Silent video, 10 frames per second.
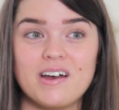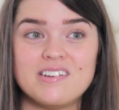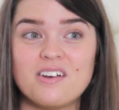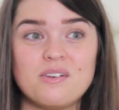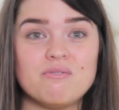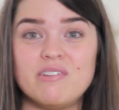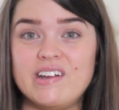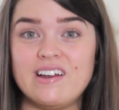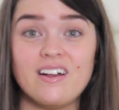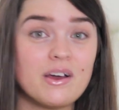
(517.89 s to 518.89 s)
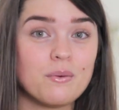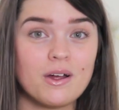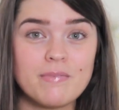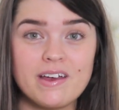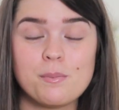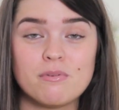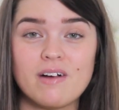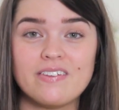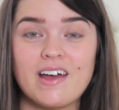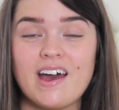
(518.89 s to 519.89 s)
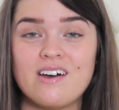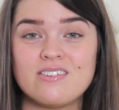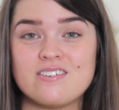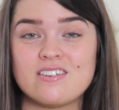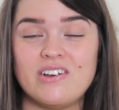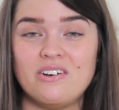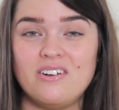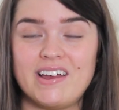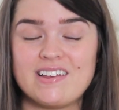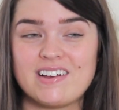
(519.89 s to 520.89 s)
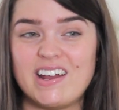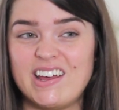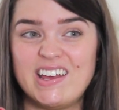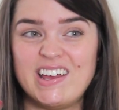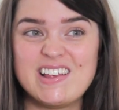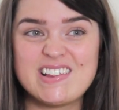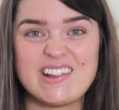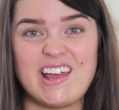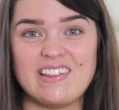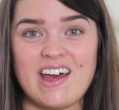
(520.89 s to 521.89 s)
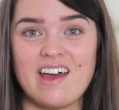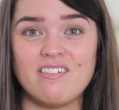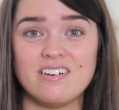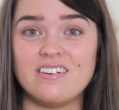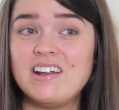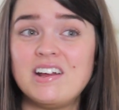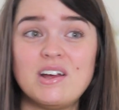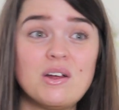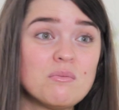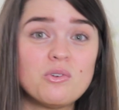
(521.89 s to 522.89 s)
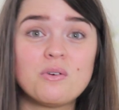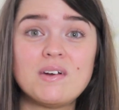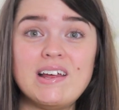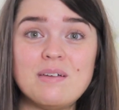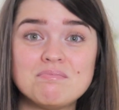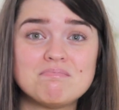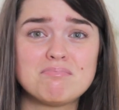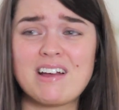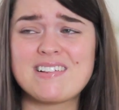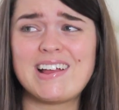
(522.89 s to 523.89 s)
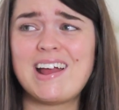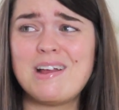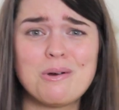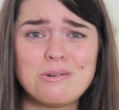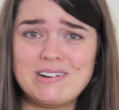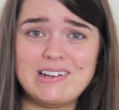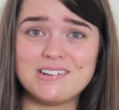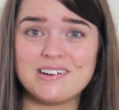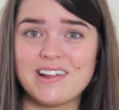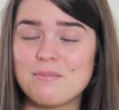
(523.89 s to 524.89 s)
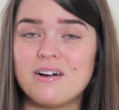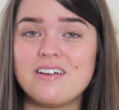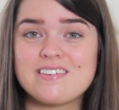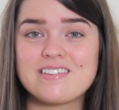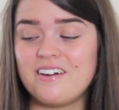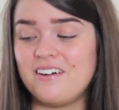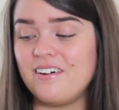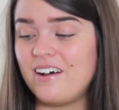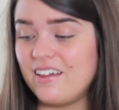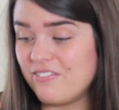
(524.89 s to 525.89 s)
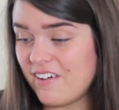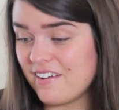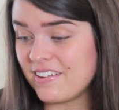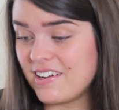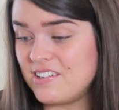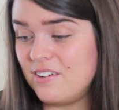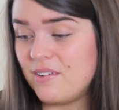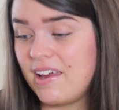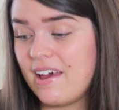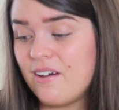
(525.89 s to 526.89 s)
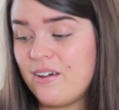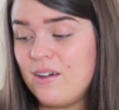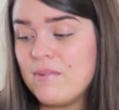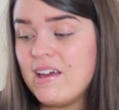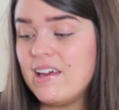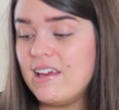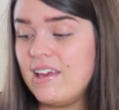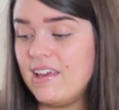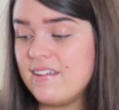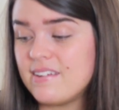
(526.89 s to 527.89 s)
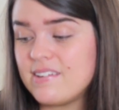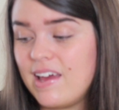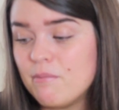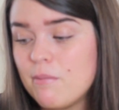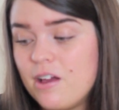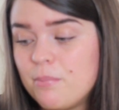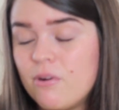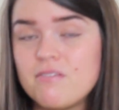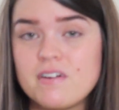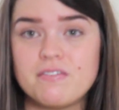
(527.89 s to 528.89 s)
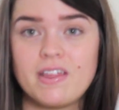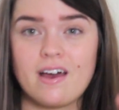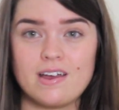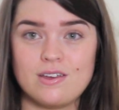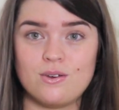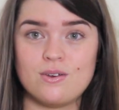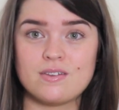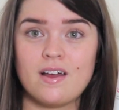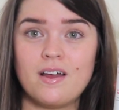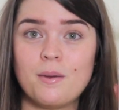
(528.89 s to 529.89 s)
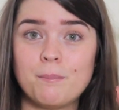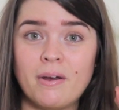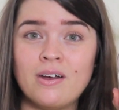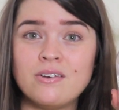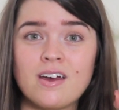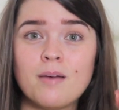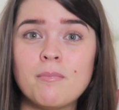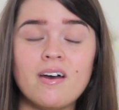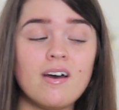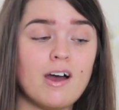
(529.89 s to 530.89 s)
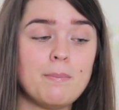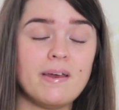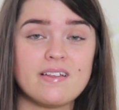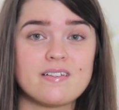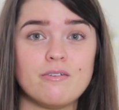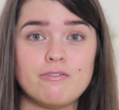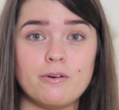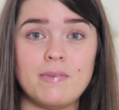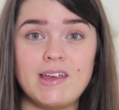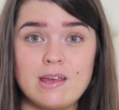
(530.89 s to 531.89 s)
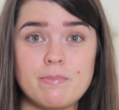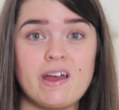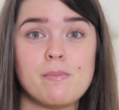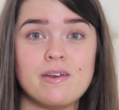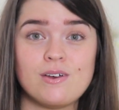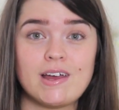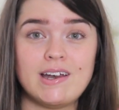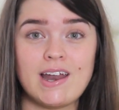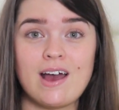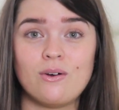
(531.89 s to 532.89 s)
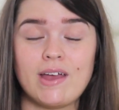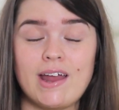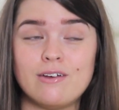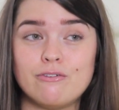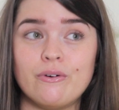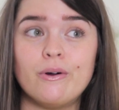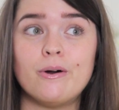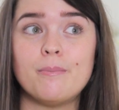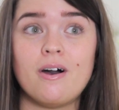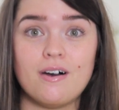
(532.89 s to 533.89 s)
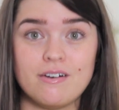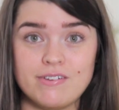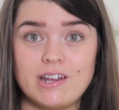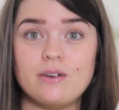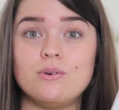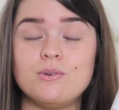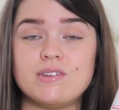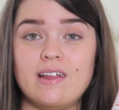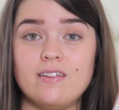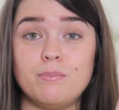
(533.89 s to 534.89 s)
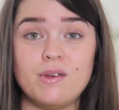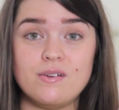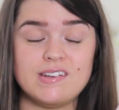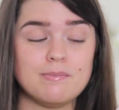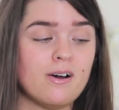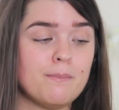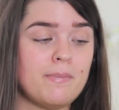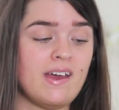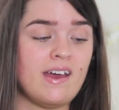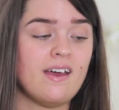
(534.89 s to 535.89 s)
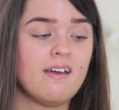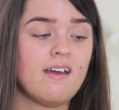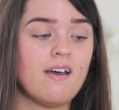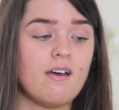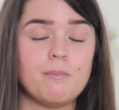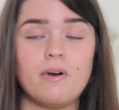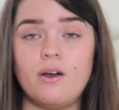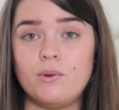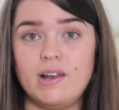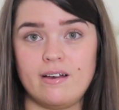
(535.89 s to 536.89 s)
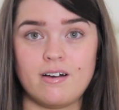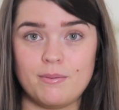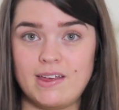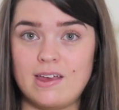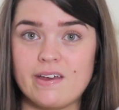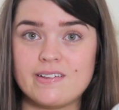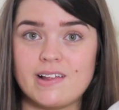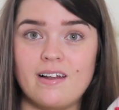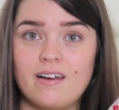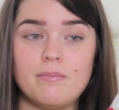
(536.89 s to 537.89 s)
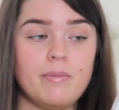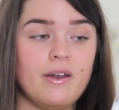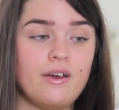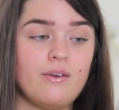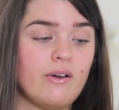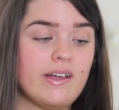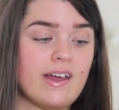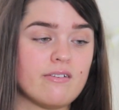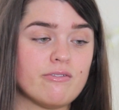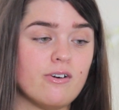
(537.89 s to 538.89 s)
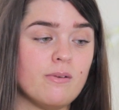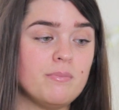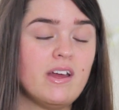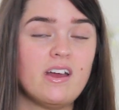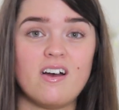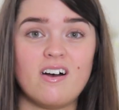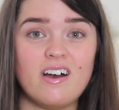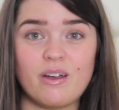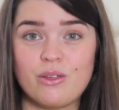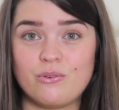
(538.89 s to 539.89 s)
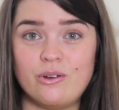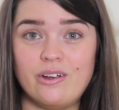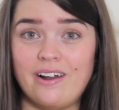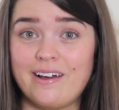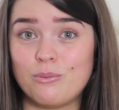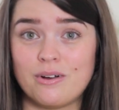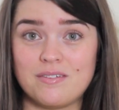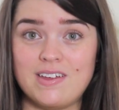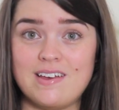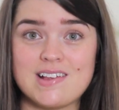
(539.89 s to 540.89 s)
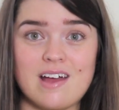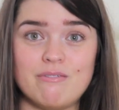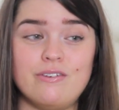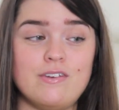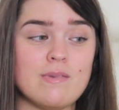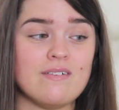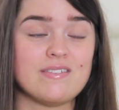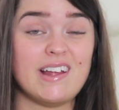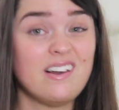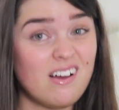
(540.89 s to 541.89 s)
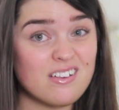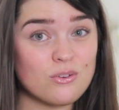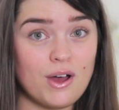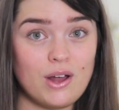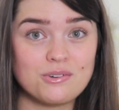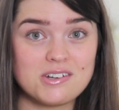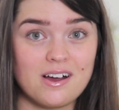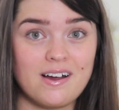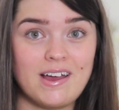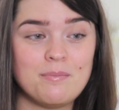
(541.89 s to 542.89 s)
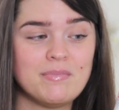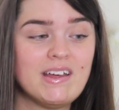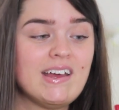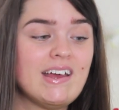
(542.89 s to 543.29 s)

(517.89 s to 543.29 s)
I don't really like wearing makeup around the house, I just feel like it's kind of sitting there and not really impressing anyone or really doing that much. So the first thing I do when I get home is take my makeup off, and for that I use Bioderma. I picked this up from eBay, but you can now get it from Harvey Nichols in the Beauty Mart bit, but I will link up the eBay seller below where I get it from. I go through like one of these every few months, they last quite a long time.